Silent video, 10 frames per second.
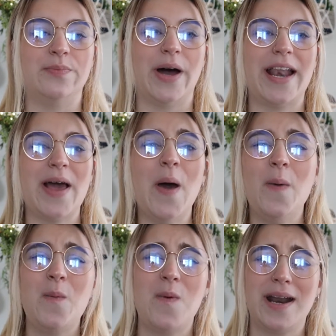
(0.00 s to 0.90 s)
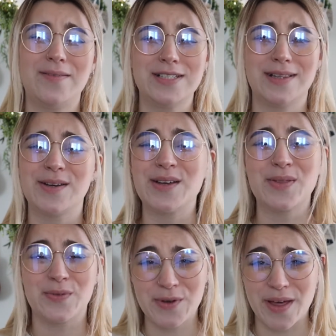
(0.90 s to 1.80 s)
but when I was
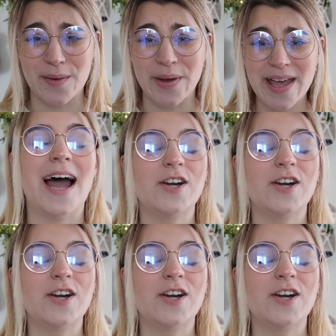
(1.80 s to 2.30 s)
looking through them,